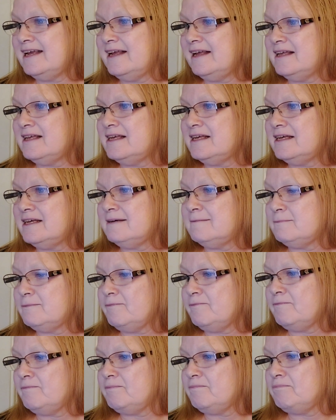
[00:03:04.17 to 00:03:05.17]

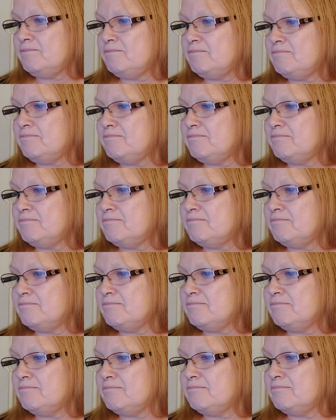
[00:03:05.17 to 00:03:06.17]

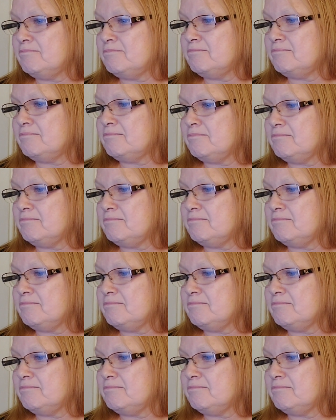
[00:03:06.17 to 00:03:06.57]
(no one is talking)